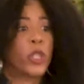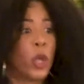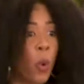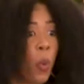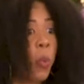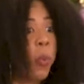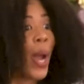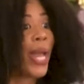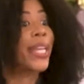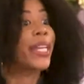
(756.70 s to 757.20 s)

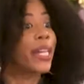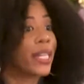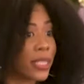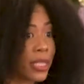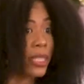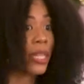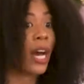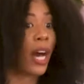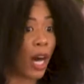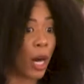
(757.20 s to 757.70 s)
to wake
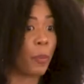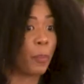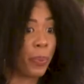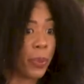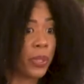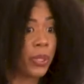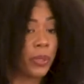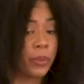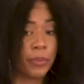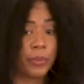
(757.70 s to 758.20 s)
us up
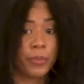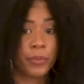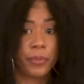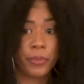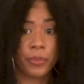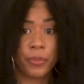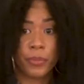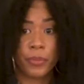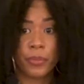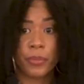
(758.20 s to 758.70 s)

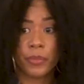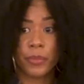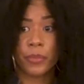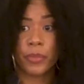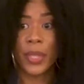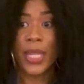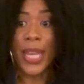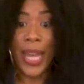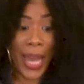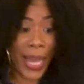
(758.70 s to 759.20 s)

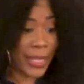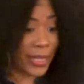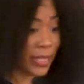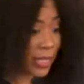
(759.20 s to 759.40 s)
and